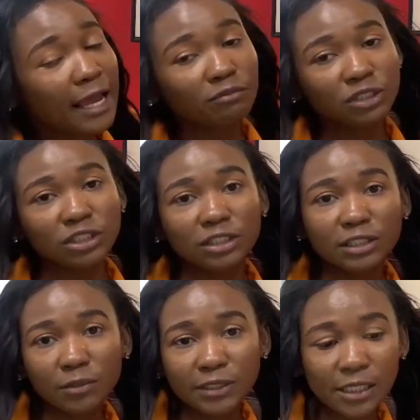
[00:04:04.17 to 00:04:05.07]
IMDG
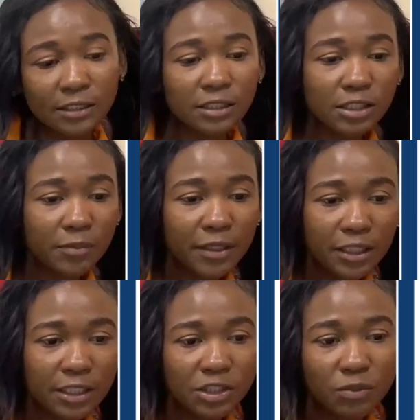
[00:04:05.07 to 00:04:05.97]
substances. Some of
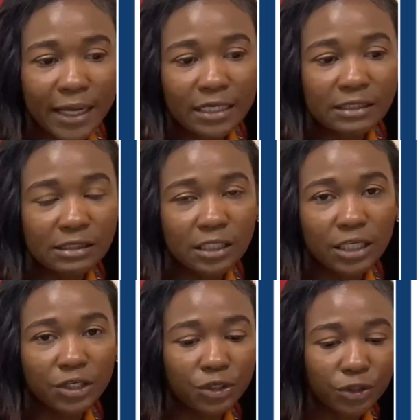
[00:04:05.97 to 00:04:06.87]
these you might see
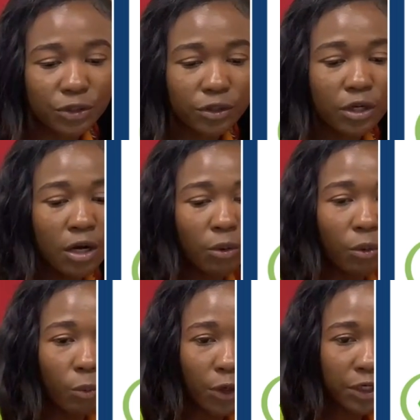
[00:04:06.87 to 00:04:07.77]
in your
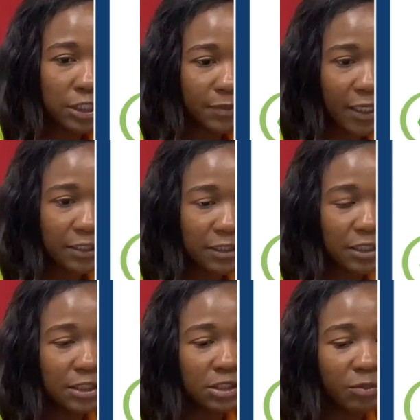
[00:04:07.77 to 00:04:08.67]

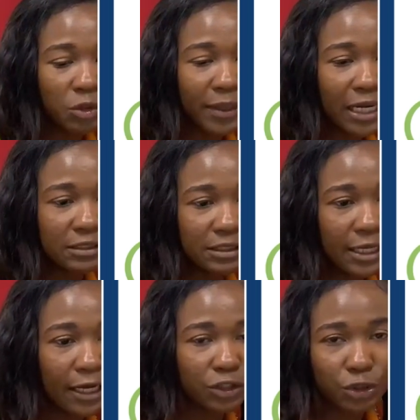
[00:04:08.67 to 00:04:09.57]
workspaces, some you might
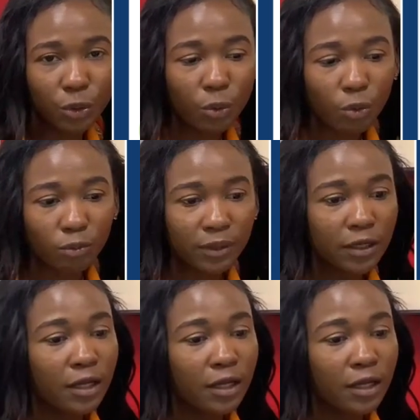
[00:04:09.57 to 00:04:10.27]
see at your home.